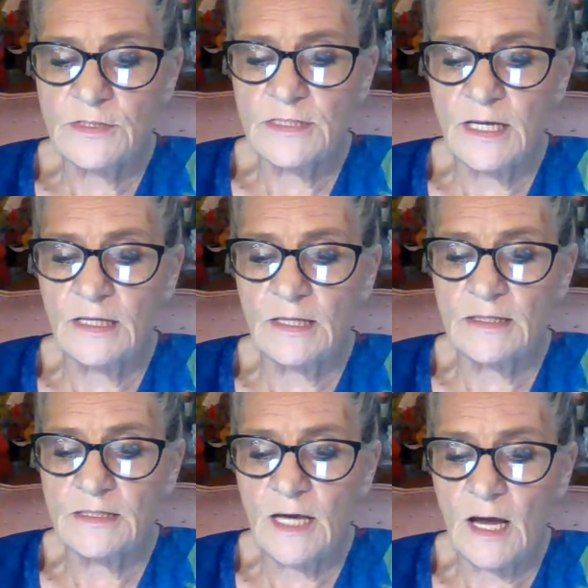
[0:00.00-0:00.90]

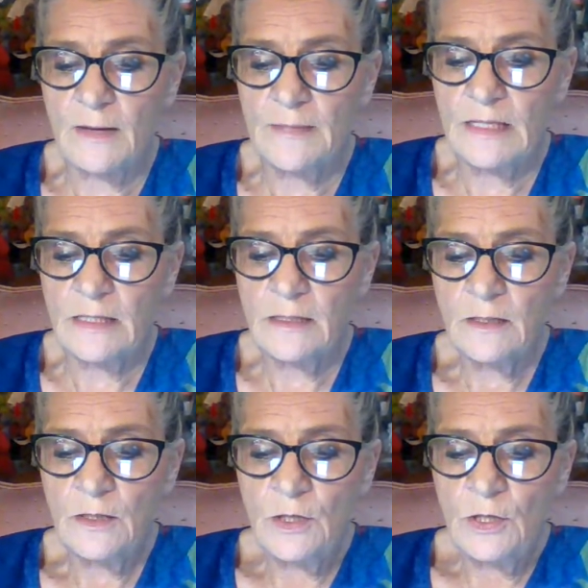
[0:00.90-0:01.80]
Suddenly, Tommy,
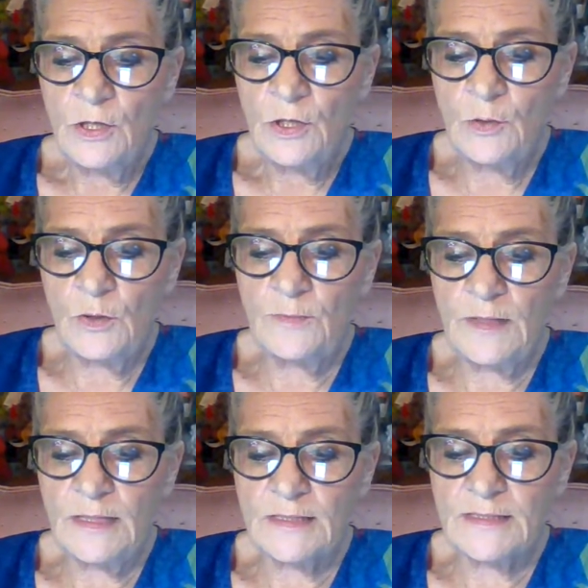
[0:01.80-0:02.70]
who had
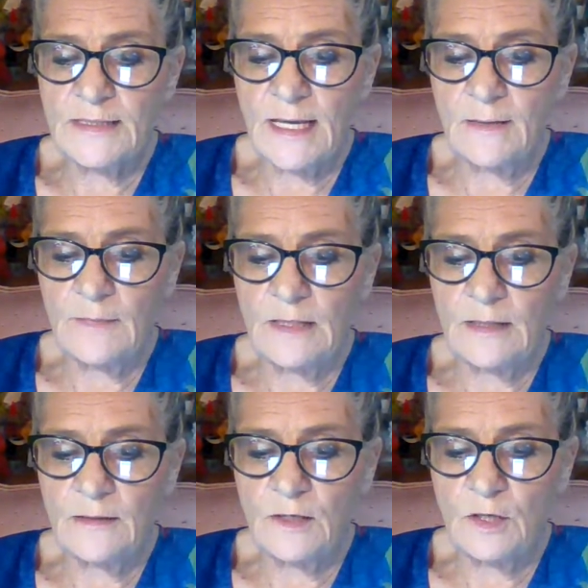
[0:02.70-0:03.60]
been
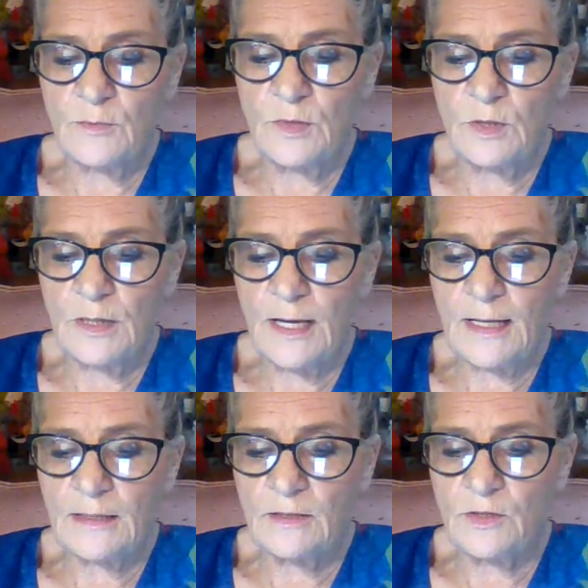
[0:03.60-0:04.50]
examining the
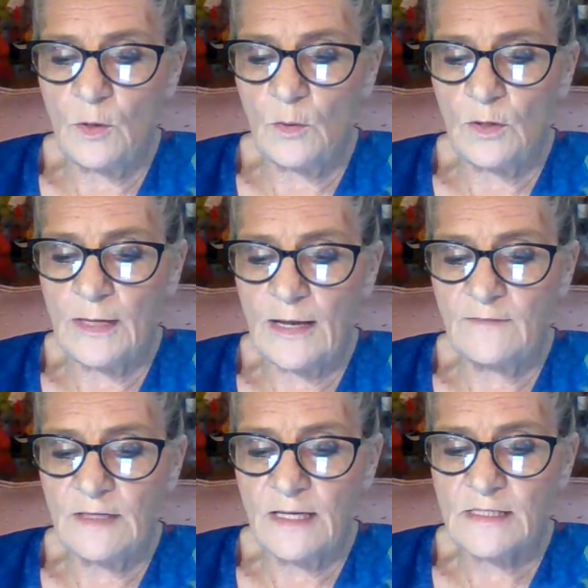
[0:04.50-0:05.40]
communicating door,
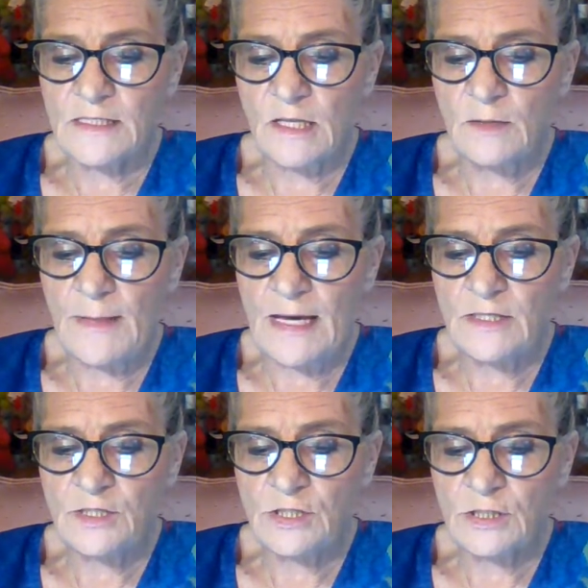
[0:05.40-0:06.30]
gave an
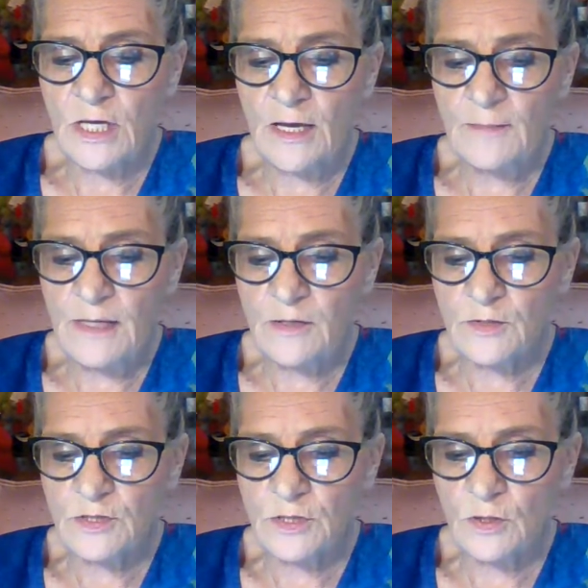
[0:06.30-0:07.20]
exclamation. Come
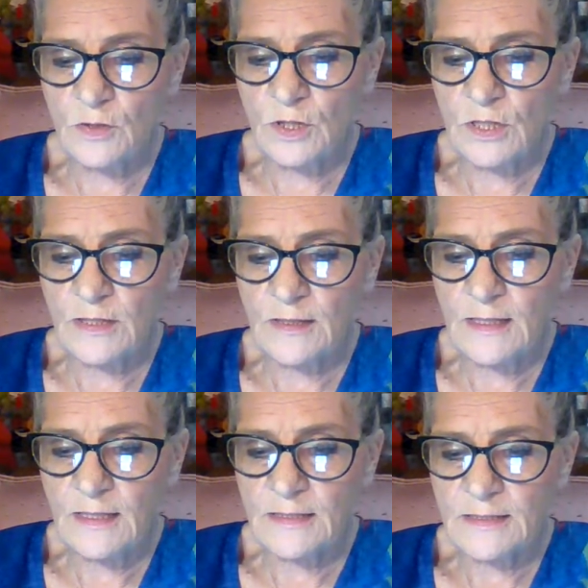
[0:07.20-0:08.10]
here, sir, look at
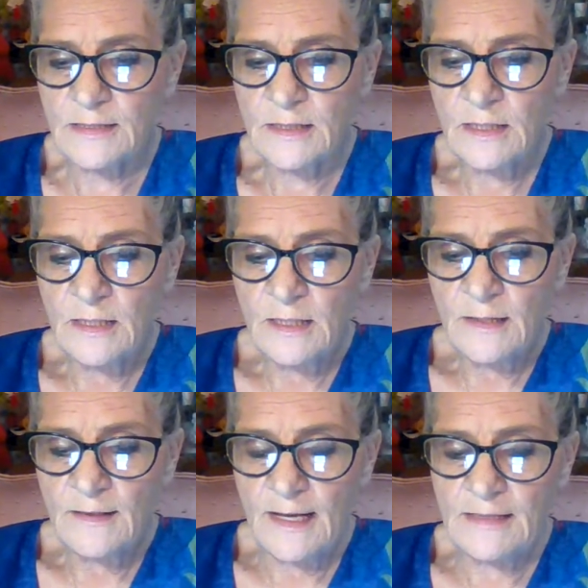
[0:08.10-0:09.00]
this.
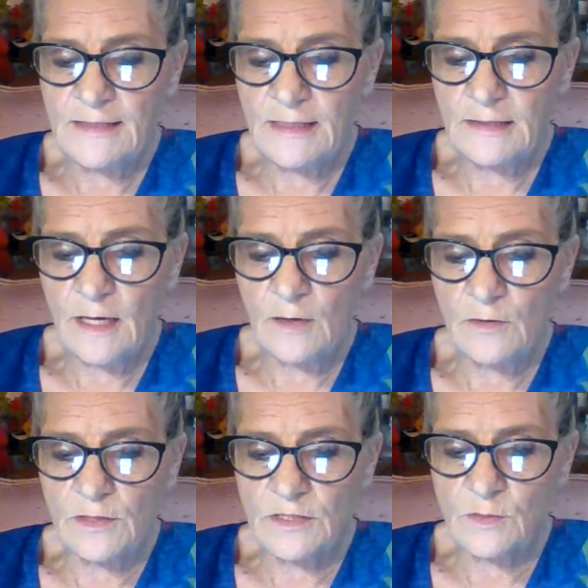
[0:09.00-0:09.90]
They did go
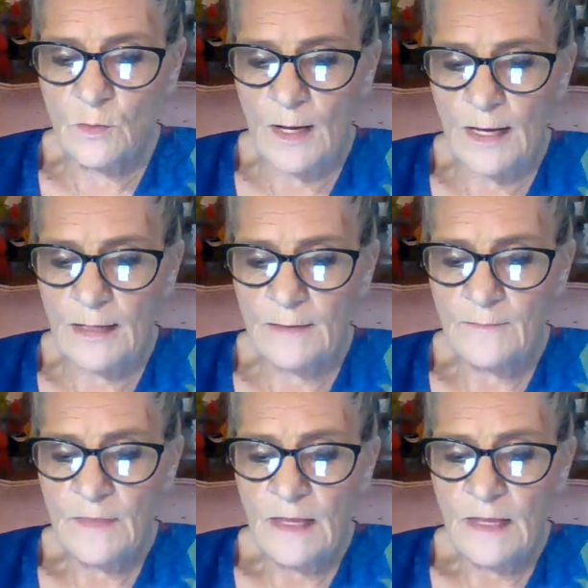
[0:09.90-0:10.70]
this way.